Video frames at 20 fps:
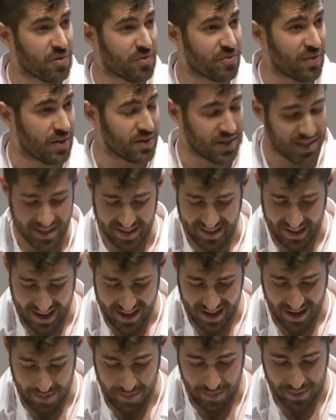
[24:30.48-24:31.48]
founded a tech
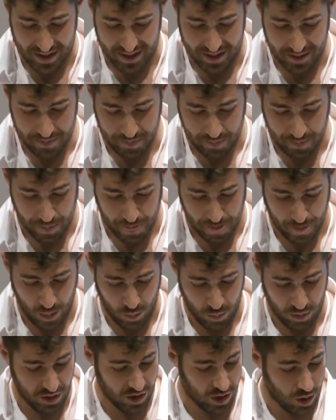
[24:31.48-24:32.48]
company
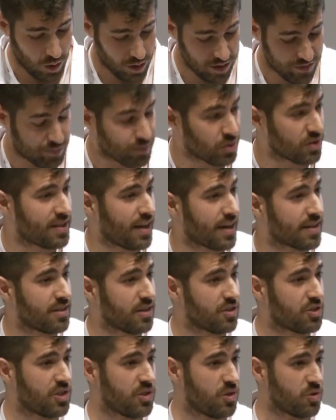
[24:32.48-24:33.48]
with the goal of
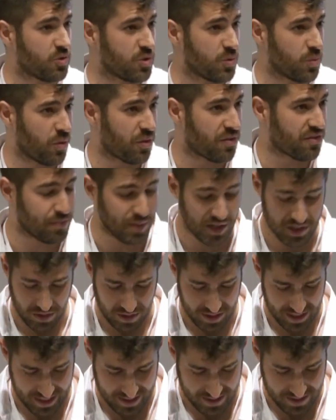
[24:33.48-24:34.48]
protecting children with special
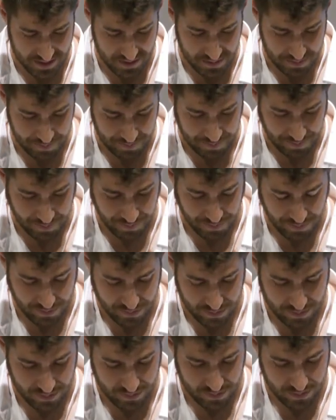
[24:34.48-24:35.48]
needs.
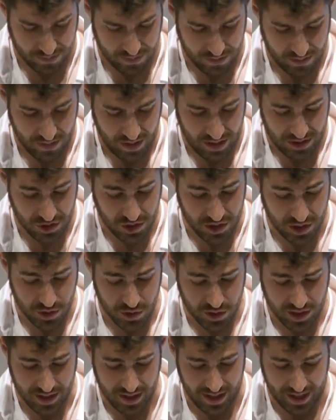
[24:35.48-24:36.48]

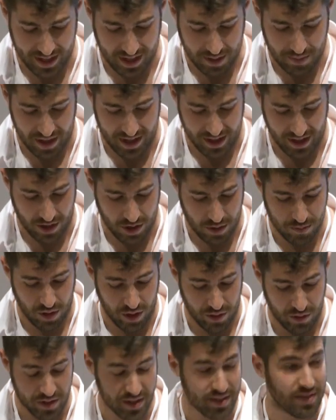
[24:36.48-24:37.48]
Children like my younger
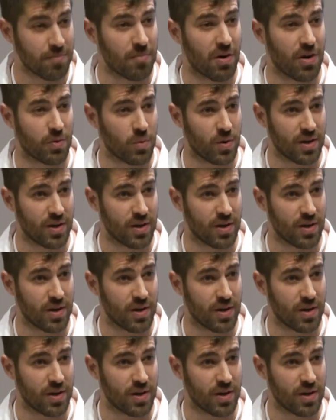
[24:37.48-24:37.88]
brother, Itamar, who